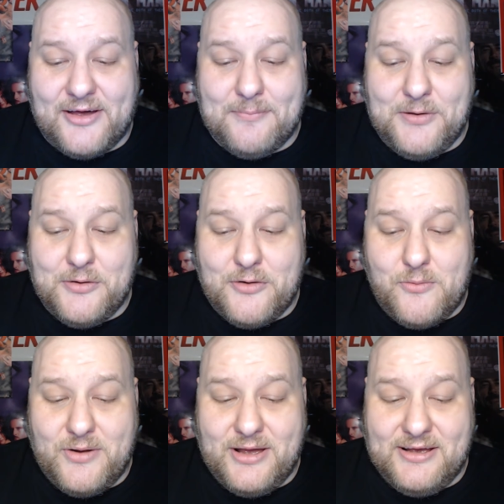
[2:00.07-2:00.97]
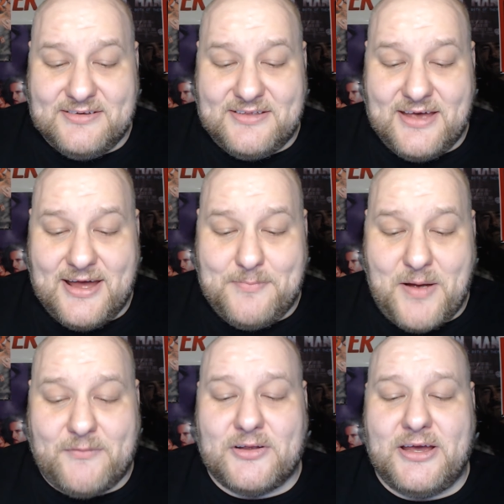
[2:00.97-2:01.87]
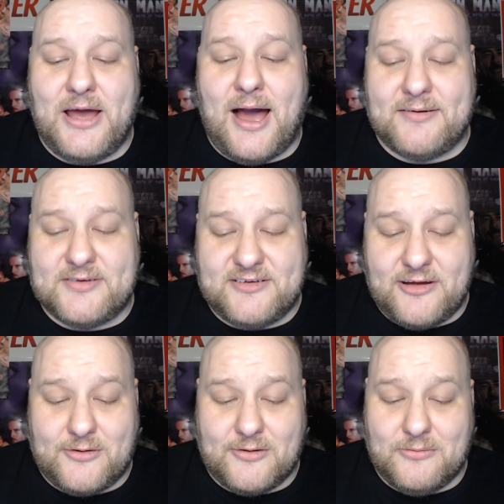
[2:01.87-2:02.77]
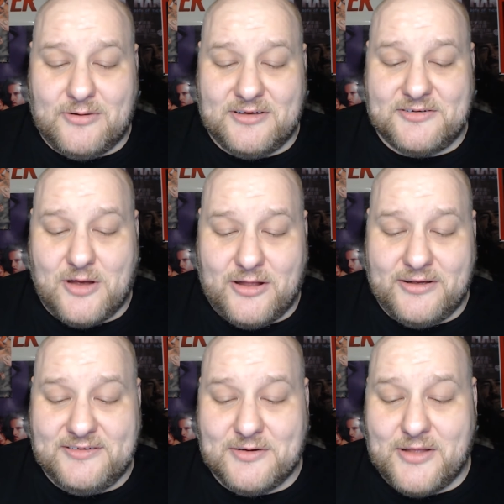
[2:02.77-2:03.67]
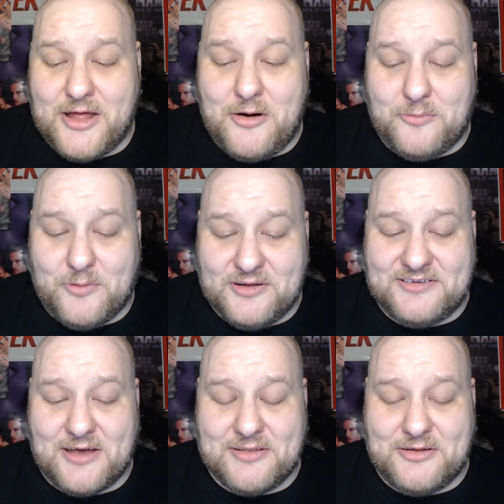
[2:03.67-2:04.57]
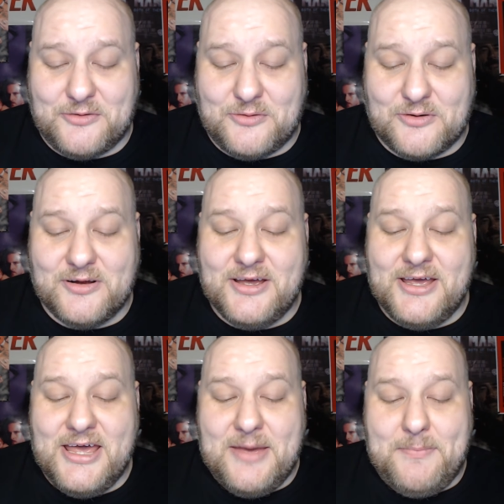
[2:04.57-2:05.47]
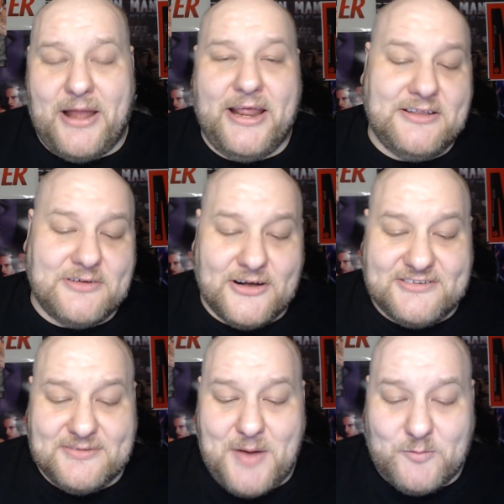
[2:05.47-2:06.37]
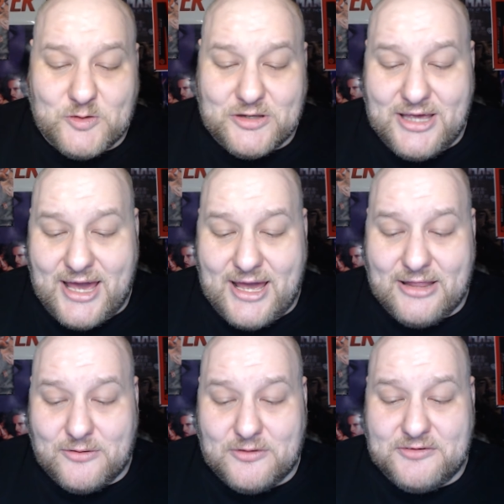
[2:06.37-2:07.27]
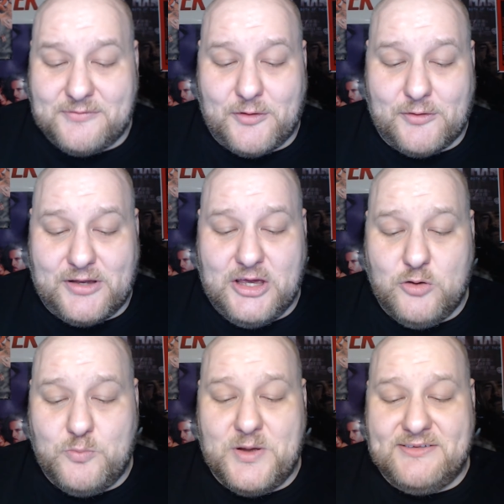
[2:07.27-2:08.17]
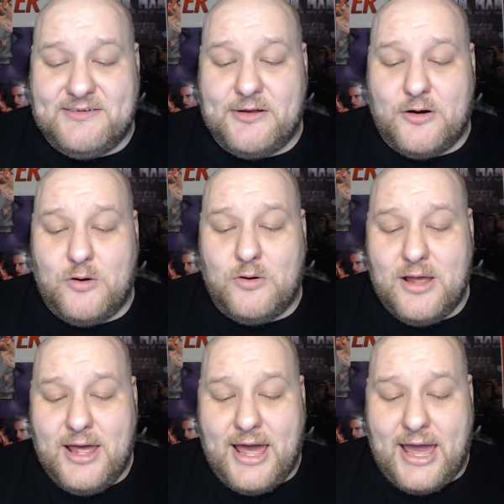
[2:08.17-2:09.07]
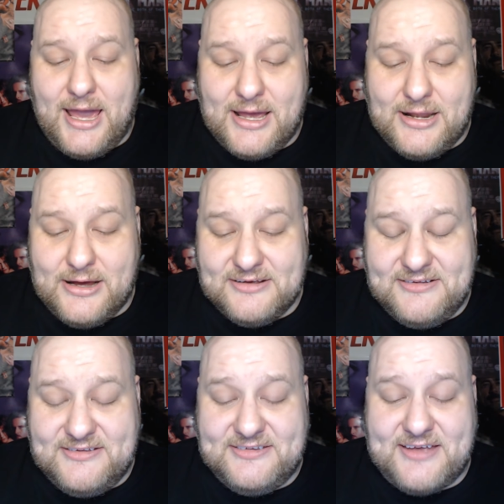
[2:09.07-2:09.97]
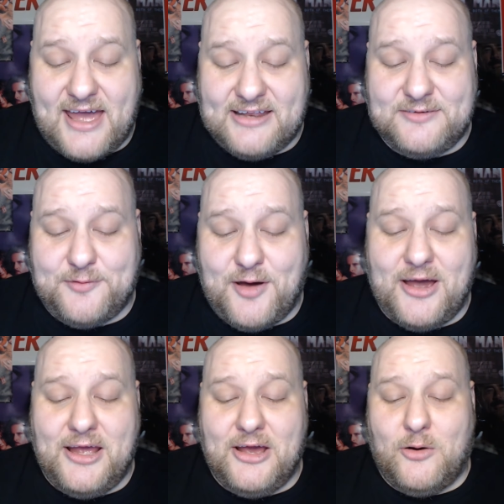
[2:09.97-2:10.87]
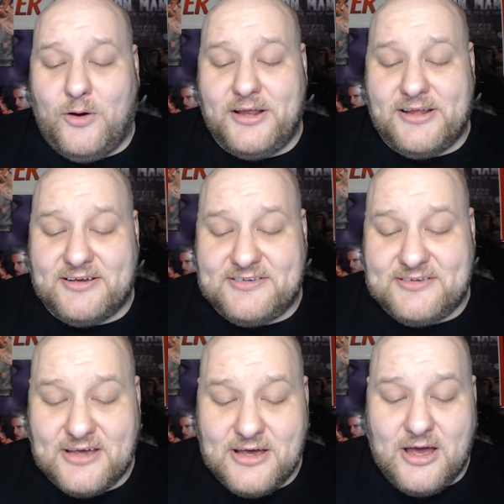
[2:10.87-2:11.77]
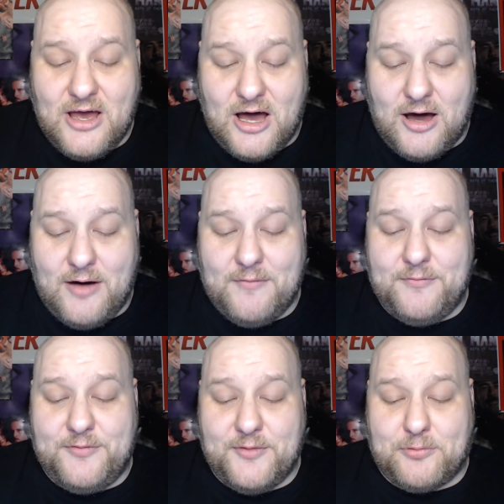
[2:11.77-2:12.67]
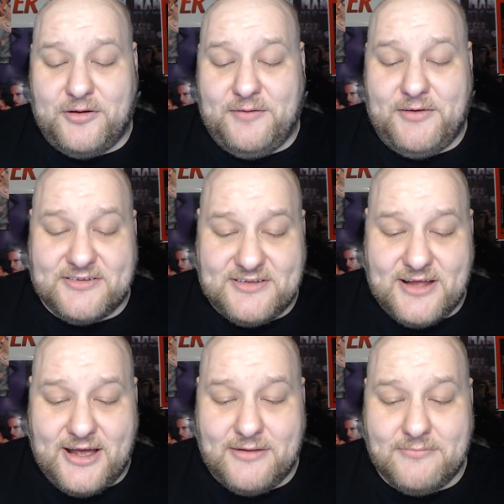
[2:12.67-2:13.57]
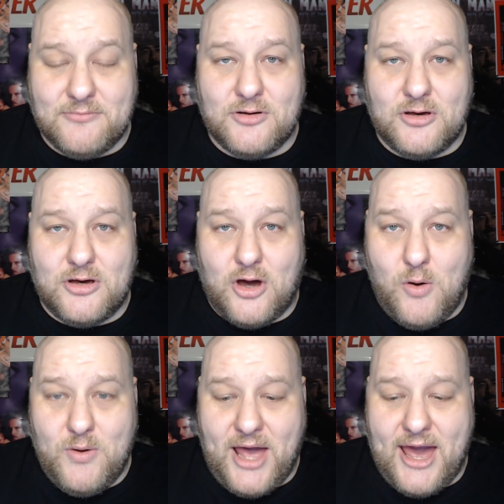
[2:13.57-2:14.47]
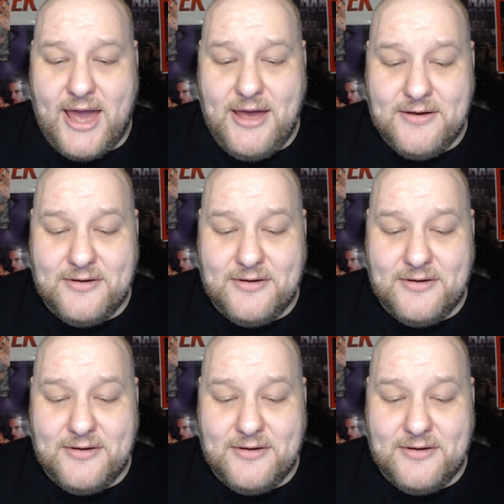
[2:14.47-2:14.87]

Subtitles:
computer rings that Beverly Hostetter was calling, so Leonard runs out the door. Penny talks to Beverly and learns of her Cuban dinner and unsatisfying coitus of the previous night. Okay,